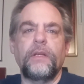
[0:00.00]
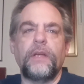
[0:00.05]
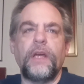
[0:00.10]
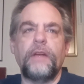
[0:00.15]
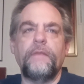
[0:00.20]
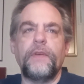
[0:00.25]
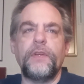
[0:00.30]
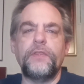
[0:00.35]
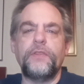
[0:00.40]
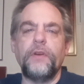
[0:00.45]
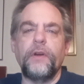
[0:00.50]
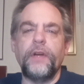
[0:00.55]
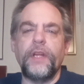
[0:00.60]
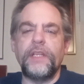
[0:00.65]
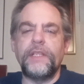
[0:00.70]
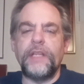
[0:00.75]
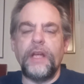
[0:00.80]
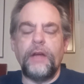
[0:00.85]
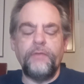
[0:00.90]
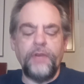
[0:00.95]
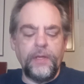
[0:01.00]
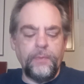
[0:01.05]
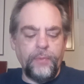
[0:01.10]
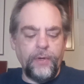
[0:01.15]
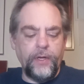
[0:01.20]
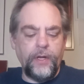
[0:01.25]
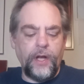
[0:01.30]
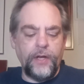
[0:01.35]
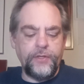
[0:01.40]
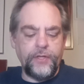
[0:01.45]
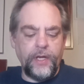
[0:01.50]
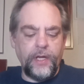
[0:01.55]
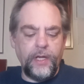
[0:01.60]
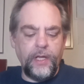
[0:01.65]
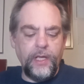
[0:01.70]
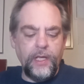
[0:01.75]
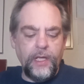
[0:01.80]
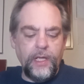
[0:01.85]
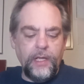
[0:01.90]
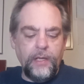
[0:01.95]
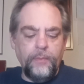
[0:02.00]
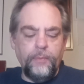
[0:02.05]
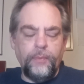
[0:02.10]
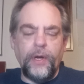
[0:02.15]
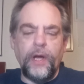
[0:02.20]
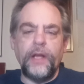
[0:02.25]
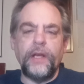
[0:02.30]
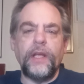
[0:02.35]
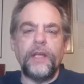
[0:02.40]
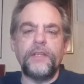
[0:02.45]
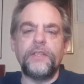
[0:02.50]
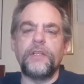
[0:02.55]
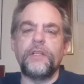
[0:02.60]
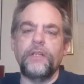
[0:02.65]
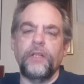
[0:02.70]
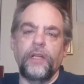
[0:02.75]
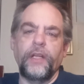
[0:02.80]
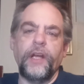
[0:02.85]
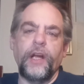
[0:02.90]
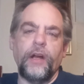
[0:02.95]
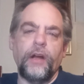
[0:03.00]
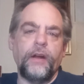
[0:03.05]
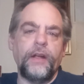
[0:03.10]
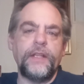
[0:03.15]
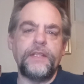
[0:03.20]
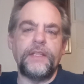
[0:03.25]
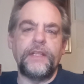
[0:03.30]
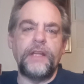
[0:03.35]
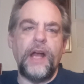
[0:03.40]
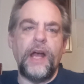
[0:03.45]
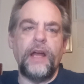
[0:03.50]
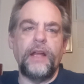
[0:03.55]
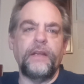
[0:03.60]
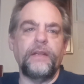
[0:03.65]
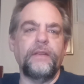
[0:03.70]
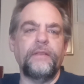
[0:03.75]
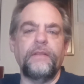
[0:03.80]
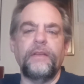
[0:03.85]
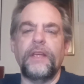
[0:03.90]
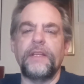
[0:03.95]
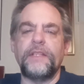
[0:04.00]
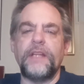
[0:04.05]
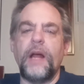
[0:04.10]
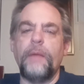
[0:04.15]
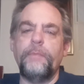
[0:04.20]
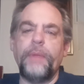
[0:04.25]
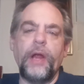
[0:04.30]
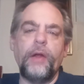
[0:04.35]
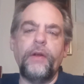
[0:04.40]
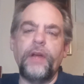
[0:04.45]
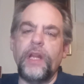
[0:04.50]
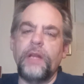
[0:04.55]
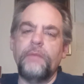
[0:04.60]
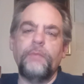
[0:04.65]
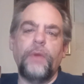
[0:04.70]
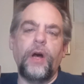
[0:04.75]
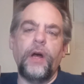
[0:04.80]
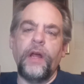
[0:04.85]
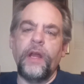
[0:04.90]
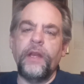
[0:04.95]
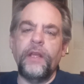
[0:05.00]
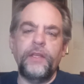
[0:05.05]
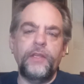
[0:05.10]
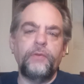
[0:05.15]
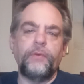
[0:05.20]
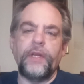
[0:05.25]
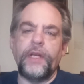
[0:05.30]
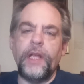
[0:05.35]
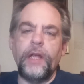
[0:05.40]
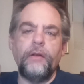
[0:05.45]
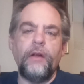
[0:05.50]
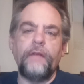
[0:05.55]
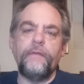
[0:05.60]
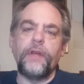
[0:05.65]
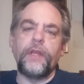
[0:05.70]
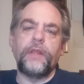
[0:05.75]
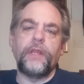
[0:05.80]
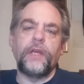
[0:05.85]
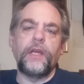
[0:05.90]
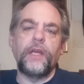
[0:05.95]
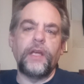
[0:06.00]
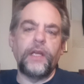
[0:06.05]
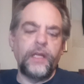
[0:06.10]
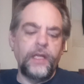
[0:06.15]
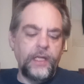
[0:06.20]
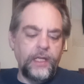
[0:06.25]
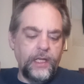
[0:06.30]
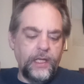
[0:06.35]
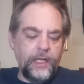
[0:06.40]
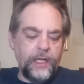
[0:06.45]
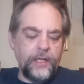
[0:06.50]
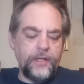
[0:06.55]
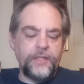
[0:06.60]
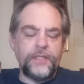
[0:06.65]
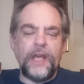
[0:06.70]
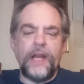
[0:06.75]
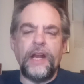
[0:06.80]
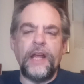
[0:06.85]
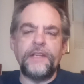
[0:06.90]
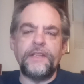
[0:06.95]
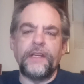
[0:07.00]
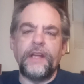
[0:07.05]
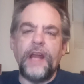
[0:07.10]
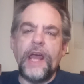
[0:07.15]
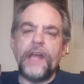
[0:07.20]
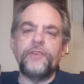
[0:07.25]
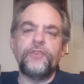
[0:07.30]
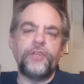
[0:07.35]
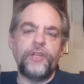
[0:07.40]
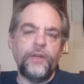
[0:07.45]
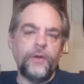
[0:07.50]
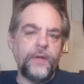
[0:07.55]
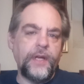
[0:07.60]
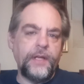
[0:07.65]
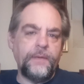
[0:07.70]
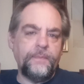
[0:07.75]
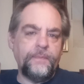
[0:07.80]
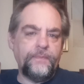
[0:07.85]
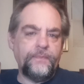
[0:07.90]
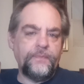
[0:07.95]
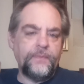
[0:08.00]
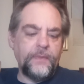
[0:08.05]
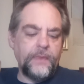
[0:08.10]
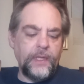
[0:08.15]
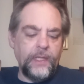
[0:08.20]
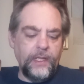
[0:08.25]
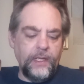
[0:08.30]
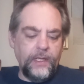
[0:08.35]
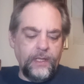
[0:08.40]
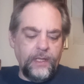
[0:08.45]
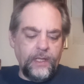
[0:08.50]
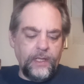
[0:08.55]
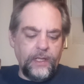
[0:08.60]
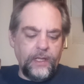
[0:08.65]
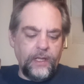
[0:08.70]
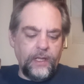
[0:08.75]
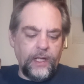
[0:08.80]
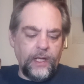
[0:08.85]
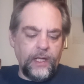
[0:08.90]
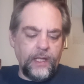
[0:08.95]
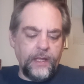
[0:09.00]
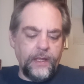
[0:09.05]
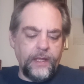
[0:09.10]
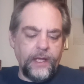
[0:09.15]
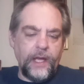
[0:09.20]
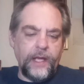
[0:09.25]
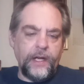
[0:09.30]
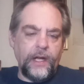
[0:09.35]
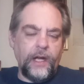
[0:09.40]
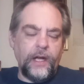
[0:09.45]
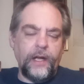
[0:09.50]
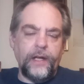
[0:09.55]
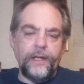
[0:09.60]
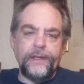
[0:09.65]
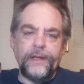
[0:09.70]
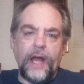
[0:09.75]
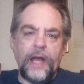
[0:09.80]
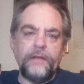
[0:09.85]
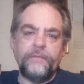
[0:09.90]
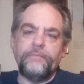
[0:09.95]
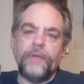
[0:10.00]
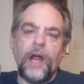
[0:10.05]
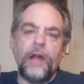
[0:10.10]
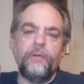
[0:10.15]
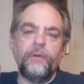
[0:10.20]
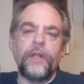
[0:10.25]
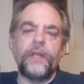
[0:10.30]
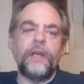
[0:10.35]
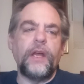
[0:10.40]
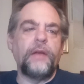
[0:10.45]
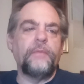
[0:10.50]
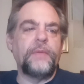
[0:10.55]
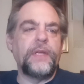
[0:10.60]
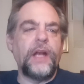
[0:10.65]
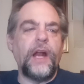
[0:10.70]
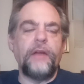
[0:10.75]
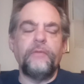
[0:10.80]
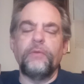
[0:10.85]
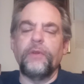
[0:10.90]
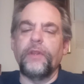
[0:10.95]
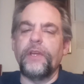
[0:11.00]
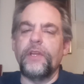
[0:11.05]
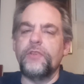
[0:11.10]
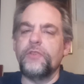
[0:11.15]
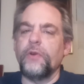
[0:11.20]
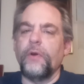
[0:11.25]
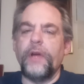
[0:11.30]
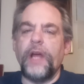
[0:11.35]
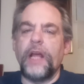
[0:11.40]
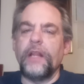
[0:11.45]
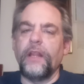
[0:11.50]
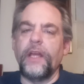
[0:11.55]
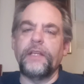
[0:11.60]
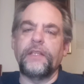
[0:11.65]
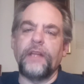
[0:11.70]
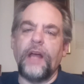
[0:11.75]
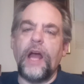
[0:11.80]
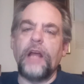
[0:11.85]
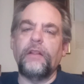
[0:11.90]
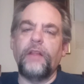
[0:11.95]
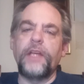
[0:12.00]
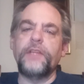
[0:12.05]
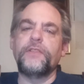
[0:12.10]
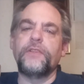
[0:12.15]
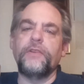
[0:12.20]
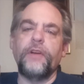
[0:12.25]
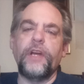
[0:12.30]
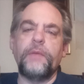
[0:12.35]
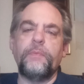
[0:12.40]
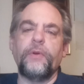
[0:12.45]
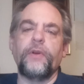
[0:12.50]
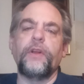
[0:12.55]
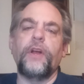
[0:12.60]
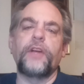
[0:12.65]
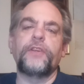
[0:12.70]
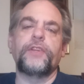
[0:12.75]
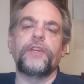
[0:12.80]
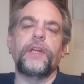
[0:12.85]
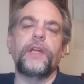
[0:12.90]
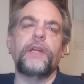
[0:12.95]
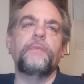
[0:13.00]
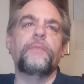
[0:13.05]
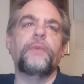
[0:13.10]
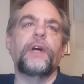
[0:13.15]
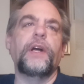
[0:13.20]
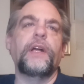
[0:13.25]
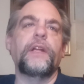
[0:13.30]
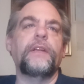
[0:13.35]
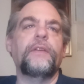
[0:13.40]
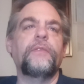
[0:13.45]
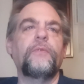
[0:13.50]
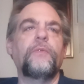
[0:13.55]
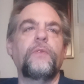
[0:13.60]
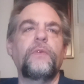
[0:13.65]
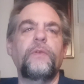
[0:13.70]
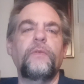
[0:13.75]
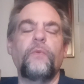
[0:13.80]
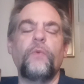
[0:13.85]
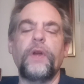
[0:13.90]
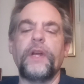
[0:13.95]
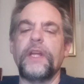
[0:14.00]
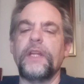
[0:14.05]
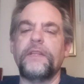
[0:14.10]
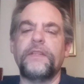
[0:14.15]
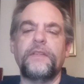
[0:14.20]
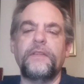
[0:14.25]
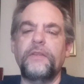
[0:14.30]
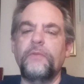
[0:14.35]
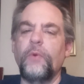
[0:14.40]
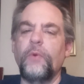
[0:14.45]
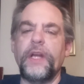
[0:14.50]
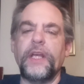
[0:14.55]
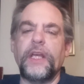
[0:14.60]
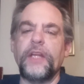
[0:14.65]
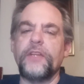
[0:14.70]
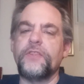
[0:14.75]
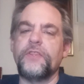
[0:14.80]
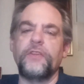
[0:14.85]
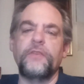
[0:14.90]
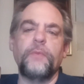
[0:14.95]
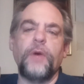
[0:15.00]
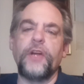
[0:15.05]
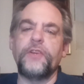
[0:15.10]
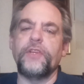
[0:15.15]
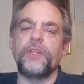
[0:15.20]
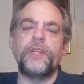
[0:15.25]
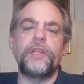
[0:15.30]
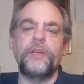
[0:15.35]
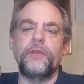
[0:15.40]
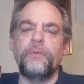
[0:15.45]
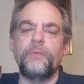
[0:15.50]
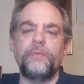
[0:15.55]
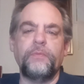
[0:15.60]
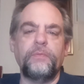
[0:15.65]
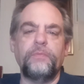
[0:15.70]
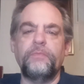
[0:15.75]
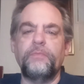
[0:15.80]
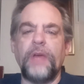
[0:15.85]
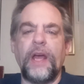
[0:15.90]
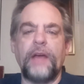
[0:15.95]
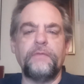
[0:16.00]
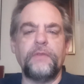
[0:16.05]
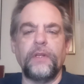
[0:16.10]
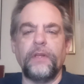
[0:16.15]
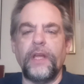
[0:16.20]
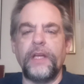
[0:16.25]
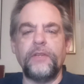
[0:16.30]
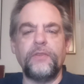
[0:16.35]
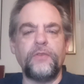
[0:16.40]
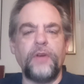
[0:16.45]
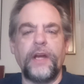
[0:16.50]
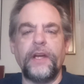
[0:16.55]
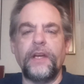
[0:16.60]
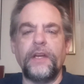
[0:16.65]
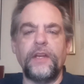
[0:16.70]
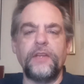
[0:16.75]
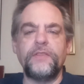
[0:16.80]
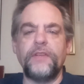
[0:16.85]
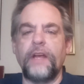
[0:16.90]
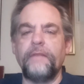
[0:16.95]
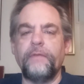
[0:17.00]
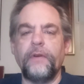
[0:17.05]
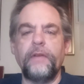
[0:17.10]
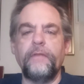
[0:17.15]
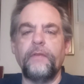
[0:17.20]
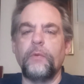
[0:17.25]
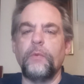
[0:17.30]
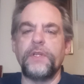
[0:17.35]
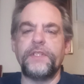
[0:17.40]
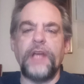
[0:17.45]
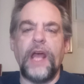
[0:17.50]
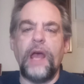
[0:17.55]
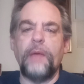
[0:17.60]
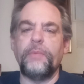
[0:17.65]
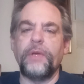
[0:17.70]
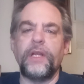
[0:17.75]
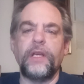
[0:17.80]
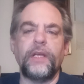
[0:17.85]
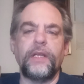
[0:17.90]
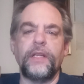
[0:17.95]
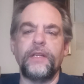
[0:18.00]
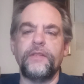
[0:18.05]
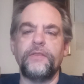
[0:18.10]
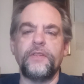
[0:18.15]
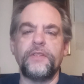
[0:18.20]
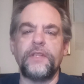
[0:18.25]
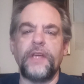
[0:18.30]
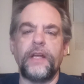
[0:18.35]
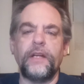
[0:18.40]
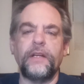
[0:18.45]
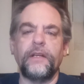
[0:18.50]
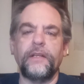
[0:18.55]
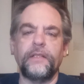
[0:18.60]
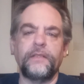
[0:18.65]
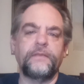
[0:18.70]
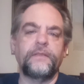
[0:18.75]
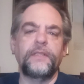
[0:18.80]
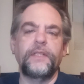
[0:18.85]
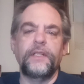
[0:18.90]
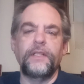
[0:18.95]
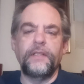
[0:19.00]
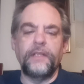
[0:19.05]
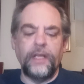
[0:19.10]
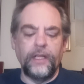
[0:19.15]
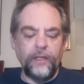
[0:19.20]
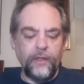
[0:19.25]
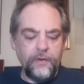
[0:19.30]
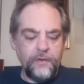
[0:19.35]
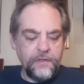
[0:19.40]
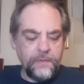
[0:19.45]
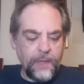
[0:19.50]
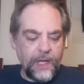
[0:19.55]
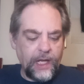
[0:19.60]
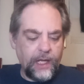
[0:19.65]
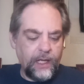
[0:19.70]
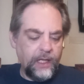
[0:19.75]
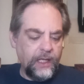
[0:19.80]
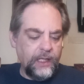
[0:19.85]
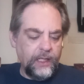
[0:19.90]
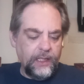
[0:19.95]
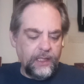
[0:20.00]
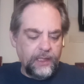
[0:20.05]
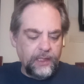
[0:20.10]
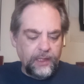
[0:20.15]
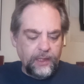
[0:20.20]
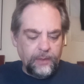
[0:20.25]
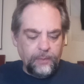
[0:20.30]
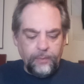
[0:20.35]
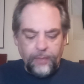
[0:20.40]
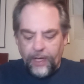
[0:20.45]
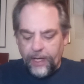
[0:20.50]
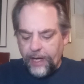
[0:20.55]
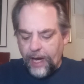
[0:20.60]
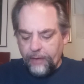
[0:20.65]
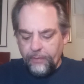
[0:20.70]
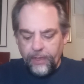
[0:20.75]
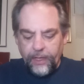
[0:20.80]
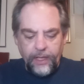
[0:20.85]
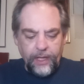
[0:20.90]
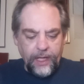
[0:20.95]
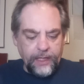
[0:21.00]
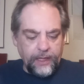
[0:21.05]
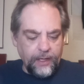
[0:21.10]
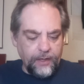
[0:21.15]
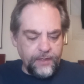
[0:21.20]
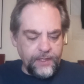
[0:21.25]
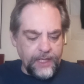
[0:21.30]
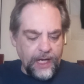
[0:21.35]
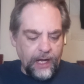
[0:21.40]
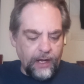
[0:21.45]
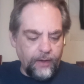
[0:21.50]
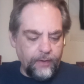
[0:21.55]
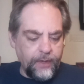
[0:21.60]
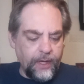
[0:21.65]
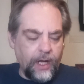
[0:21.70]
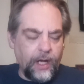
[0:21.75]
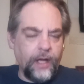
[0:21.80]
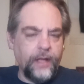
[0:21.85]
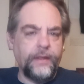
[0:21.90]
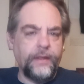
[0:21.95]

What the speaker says: kind of a dirty sounding production, but it's clear. It's not buried in mud. You can hear everything. It just kind of has an edge to it that I really enjoy. I like dirty production, but when it gets too much and then you have to like try to decipher even what's happening, it just kind of can lose me. But I really like their sound.